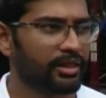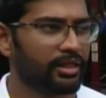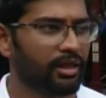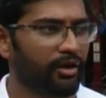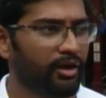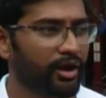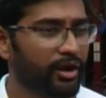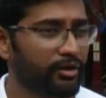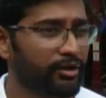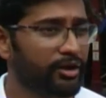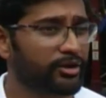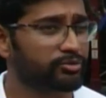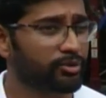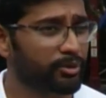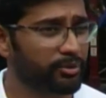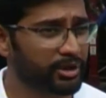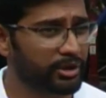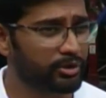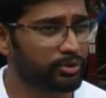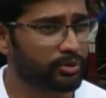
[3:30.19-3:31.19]
There are areas
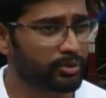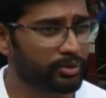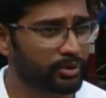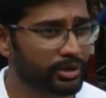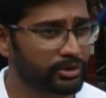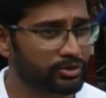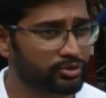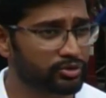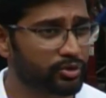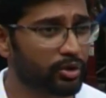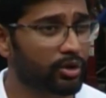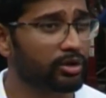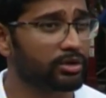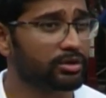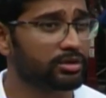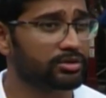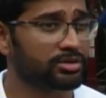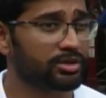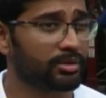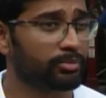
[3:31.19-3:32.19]
where we need to
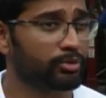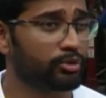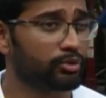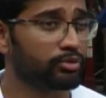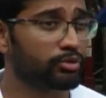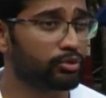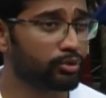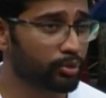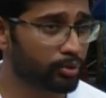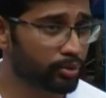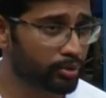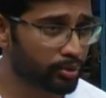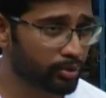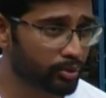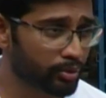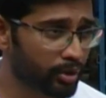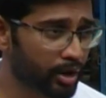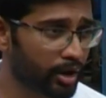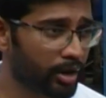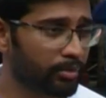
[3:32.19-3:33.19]
install some new
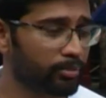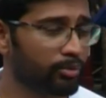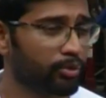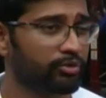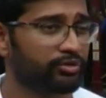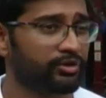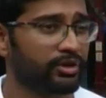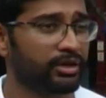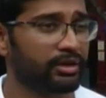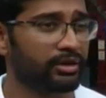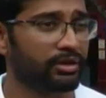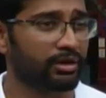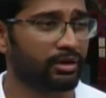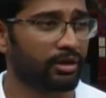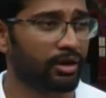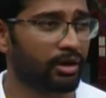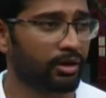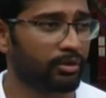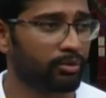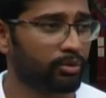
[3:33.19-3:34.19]
um,
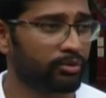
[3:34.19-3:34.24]
roofing uh,